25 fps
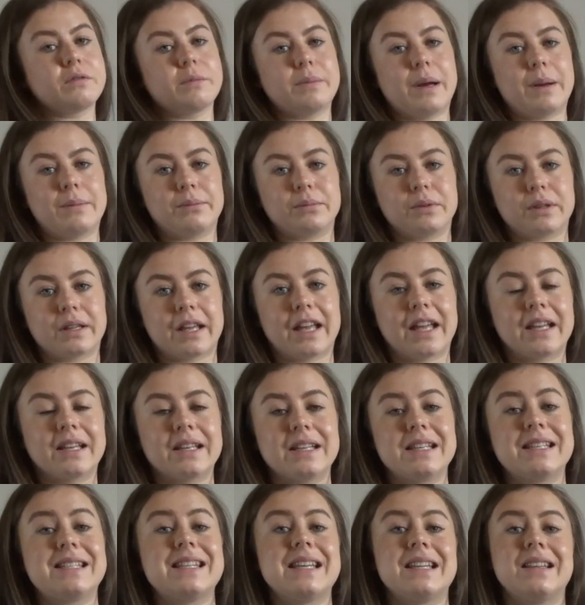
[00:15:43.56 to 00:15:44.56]
remember
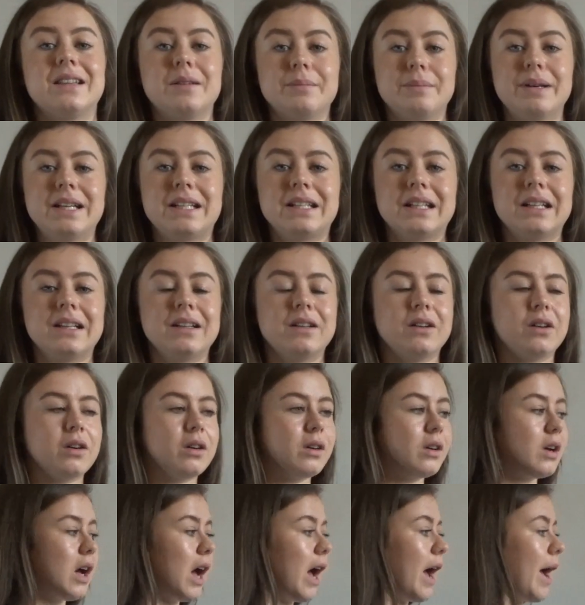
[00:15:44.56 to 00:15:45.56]
again, is in the middle,
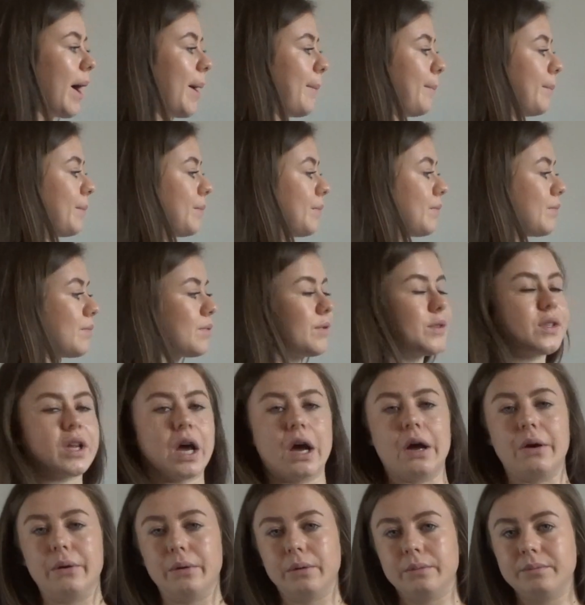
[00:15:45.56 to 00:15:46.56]

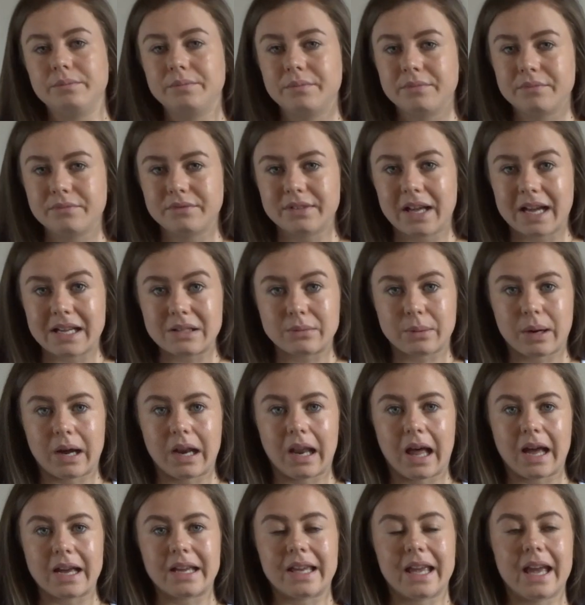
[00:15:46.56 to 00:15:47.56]
so that's why I
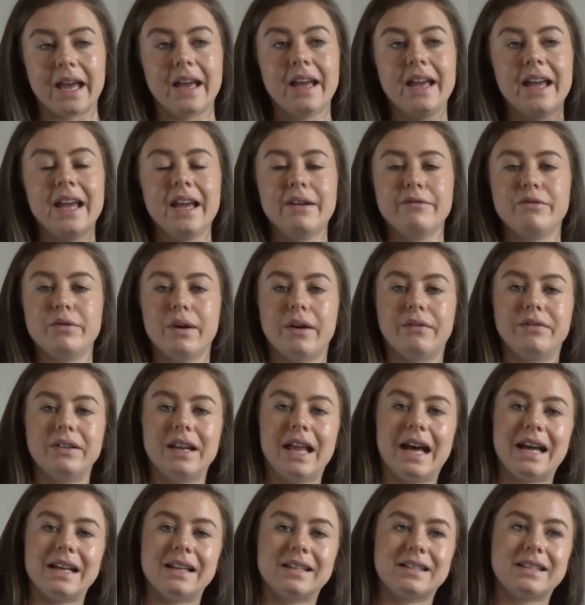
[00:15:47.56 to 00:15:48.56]
like it. If you have
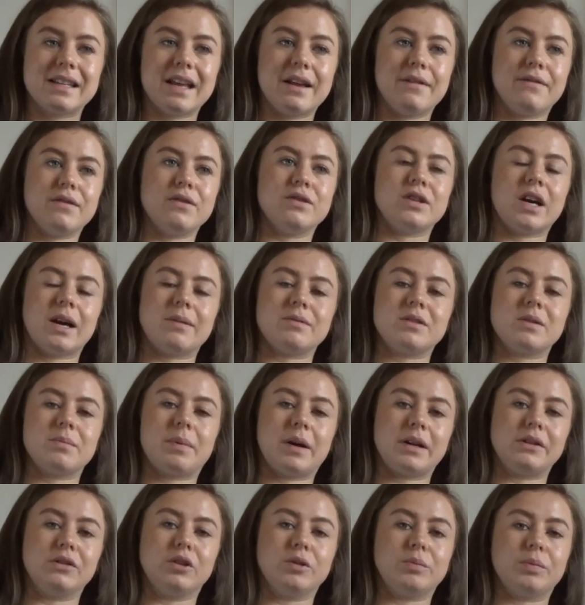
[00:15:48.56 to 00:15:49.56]
less, if you times it
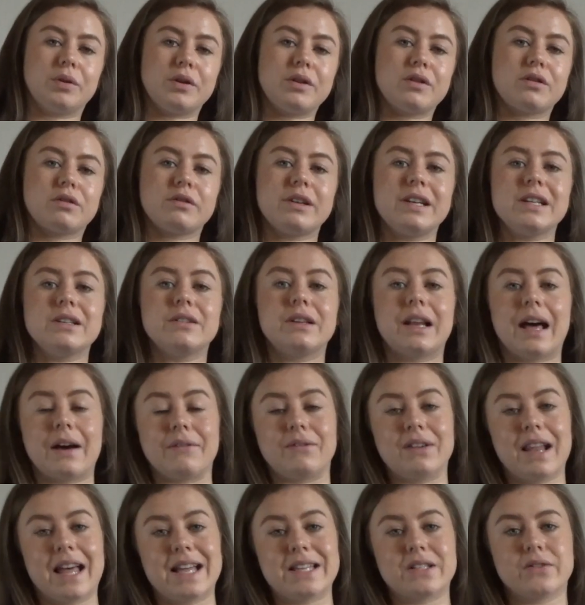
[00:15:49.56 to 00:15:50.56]
by 0.3, you'll have
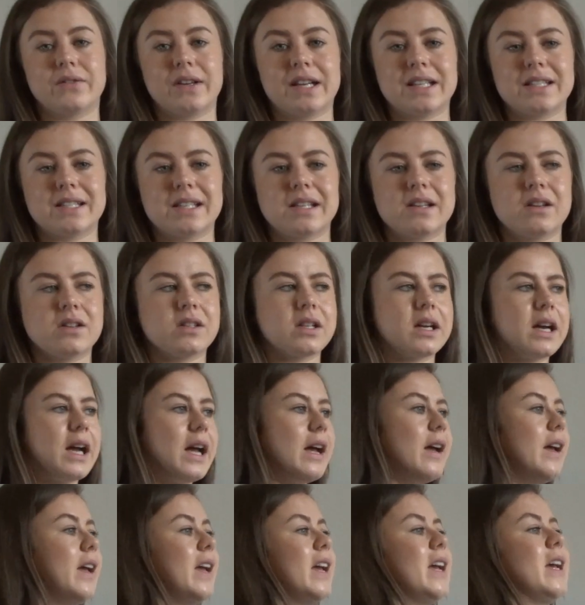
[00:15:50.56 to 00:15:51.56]
less fats in your
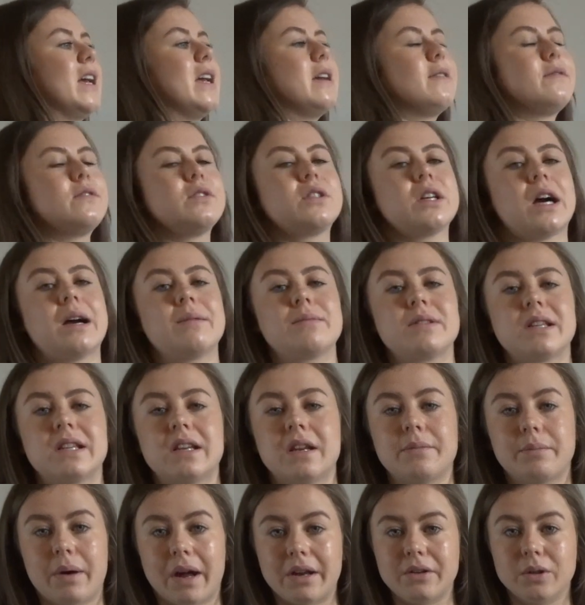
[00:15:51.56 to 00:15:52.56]
diet. If you times
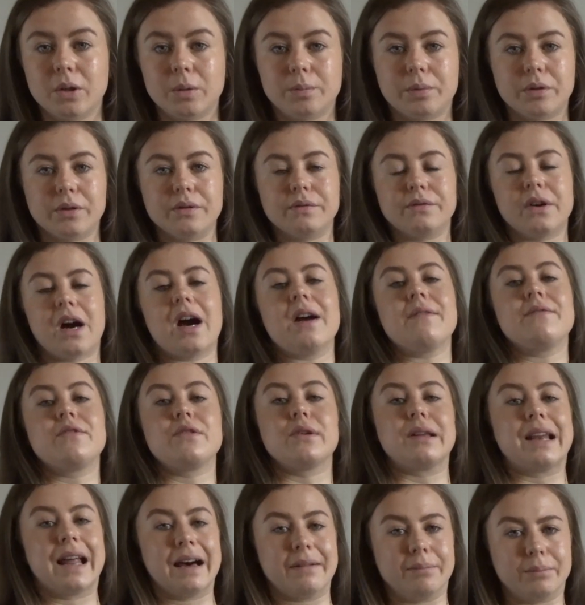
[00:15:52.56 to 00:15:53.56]
it by 0.5,
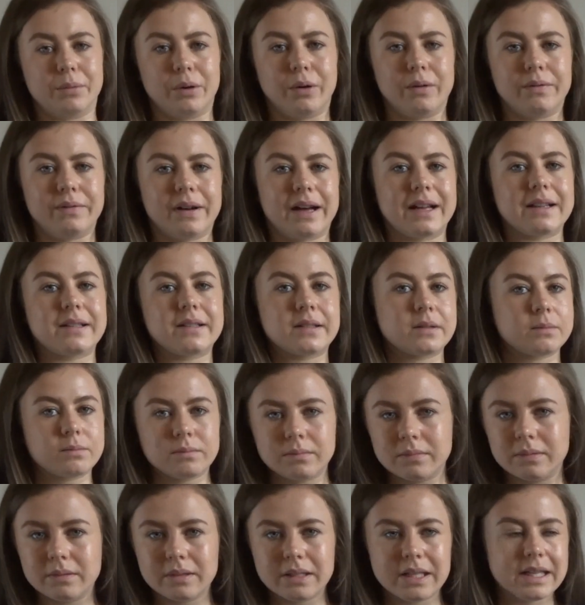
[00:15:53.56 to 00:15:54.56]
you'll have more fats.
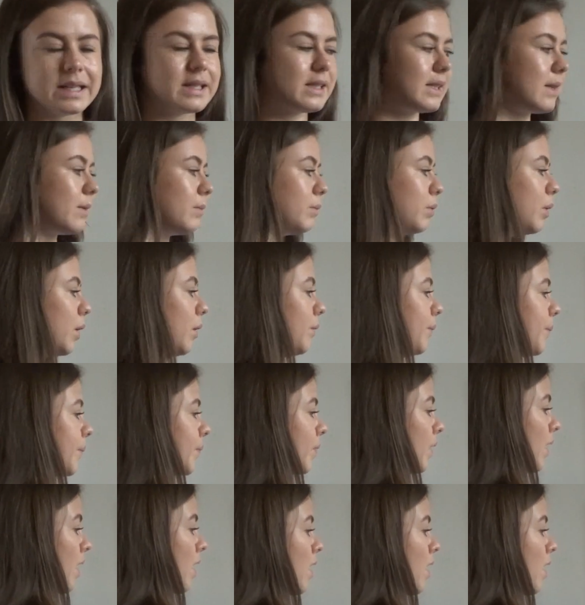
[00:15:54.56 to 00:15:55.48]
It's simple.